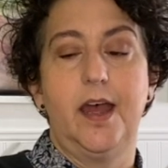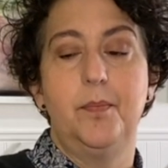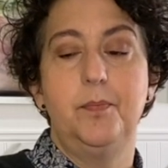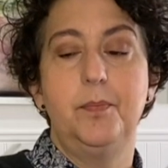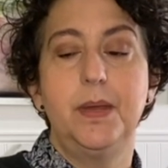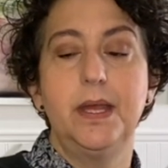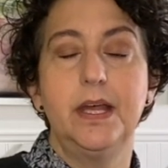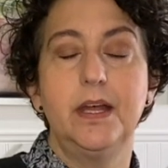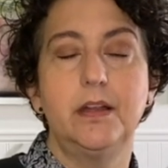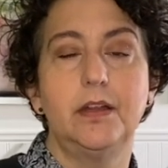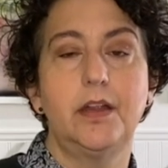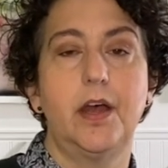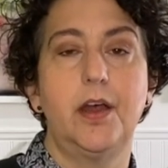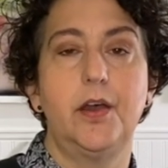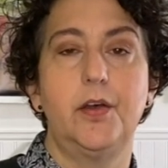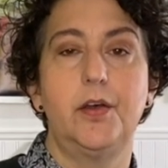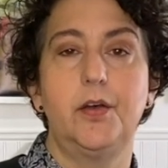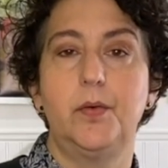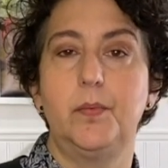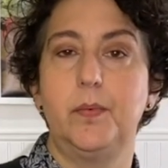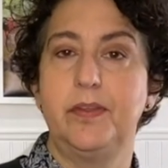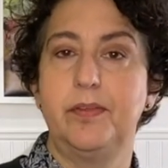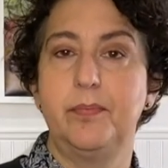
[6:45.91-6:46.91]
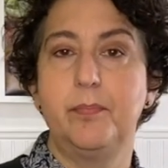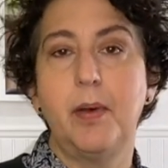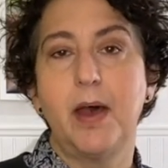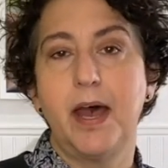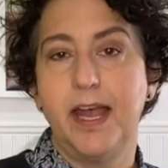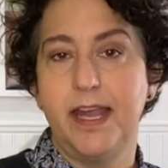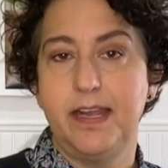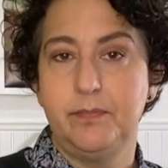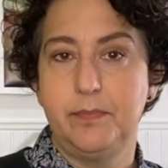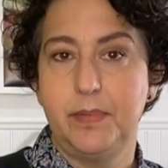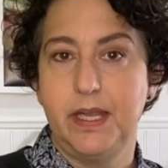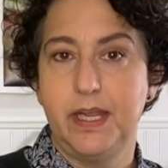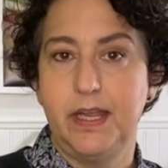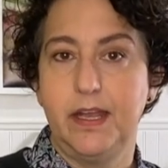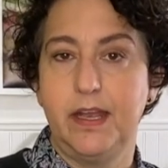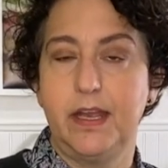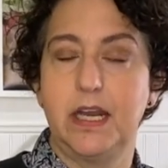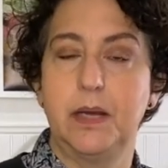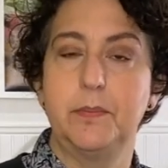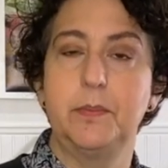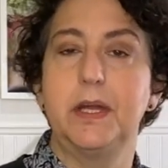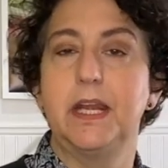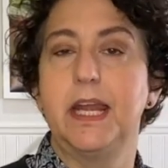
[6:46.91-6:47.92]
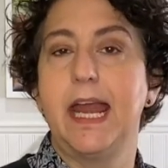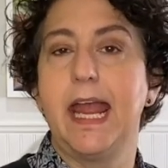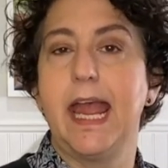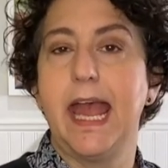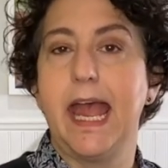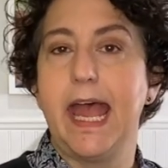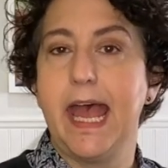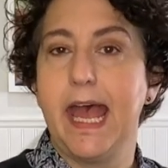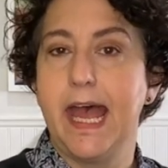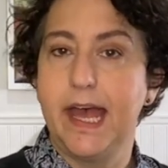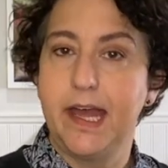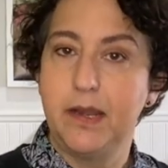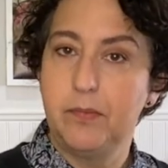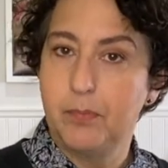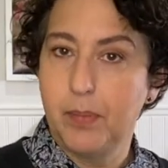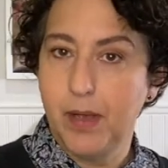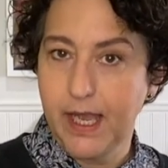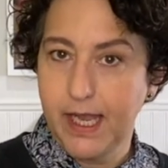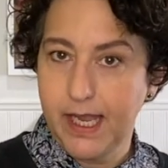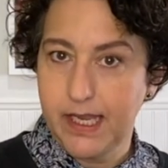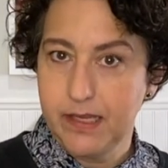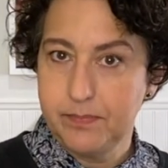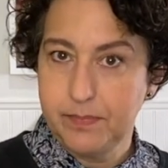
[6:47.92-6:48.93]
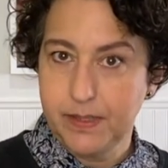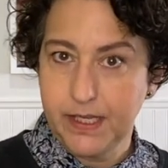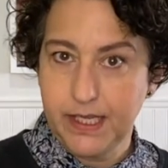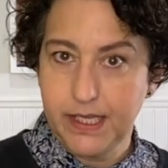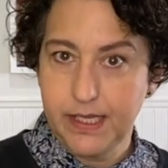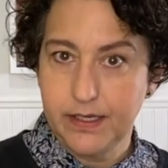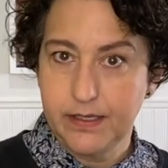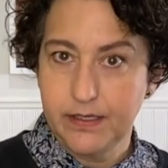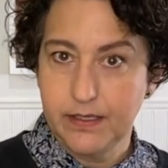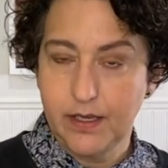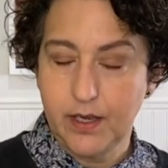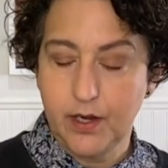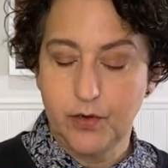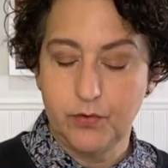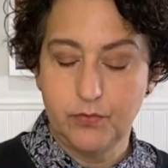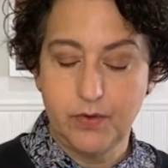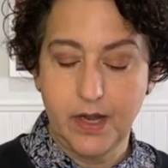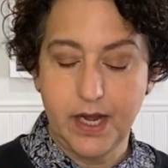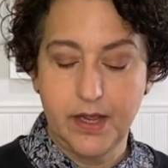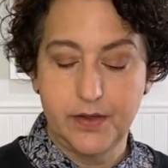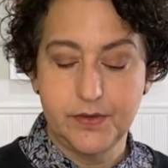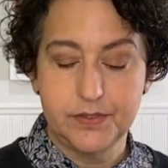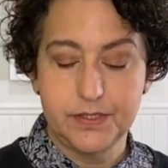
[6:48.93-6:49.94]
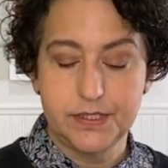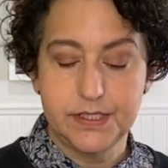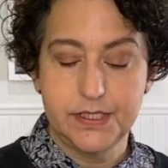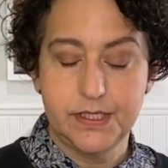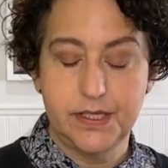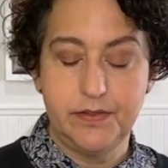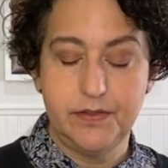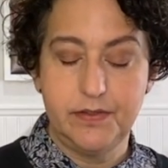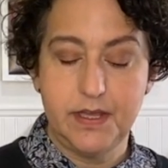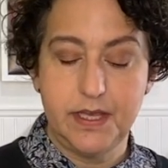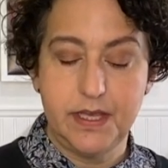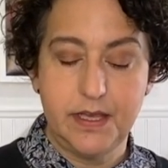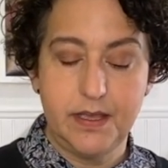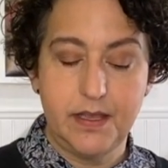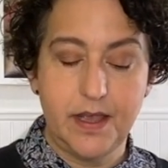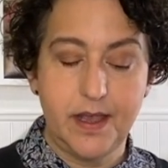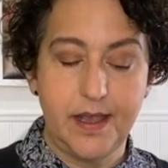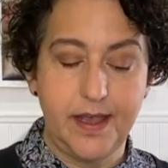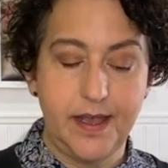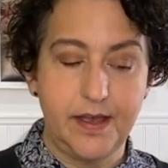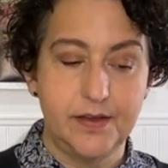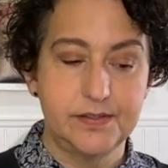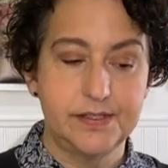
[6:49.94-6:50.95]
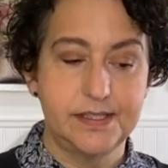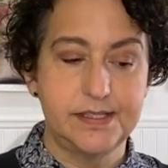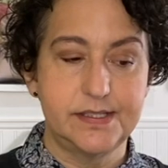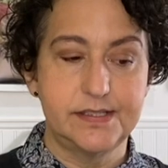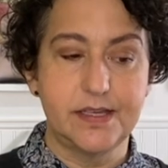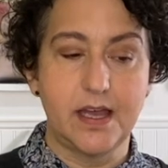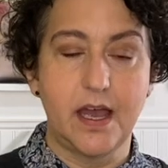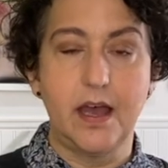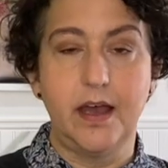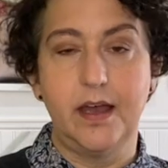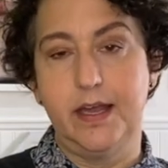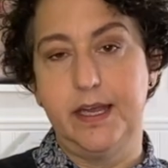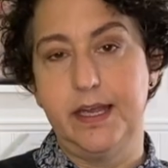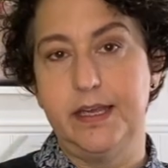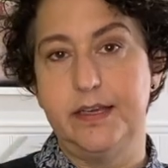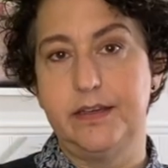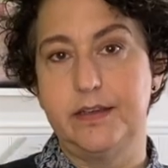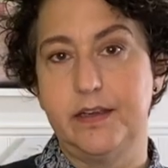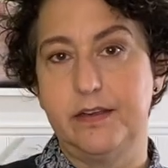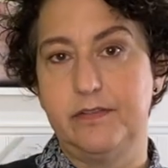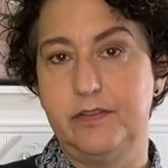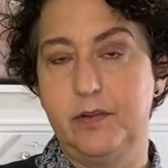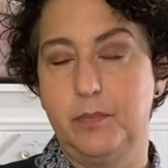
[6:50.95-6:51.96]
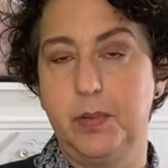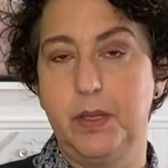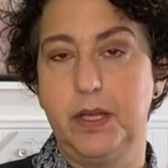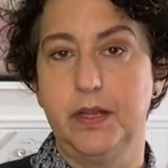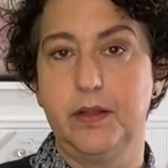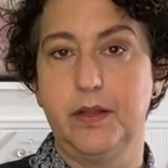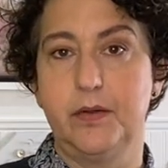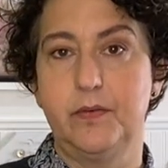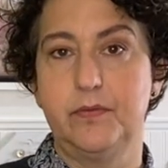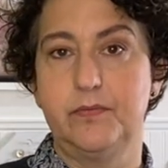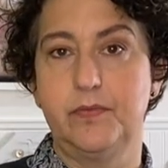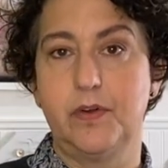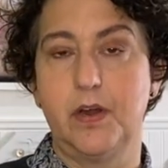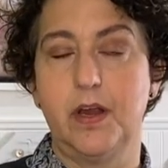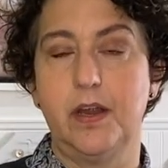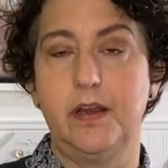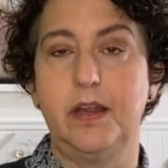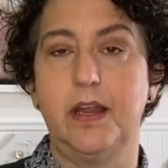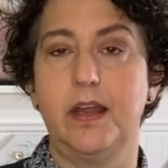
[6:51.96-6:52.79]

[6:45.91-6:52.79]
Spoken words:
a pillow with piping, and I'm going to add piping around the outside of the pillow front,